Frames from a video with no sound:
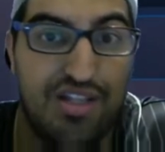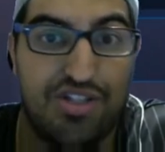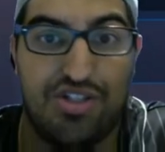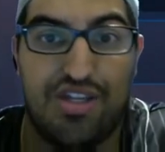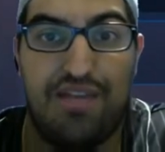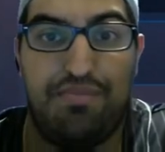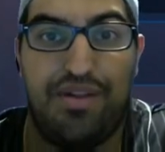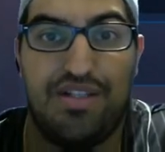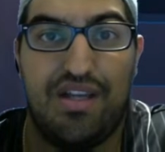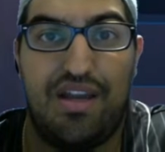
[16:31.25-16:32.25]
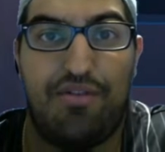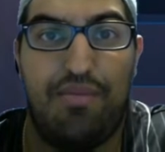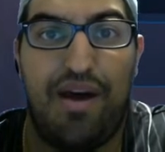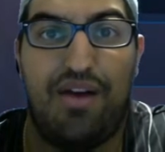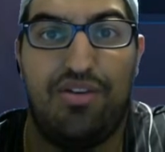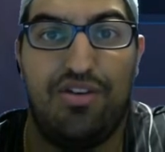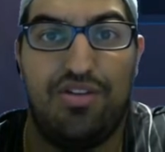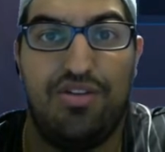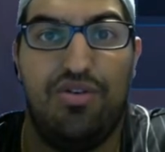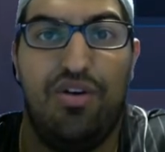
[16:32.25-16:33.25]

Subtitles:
Just keep blitzing every battle you do.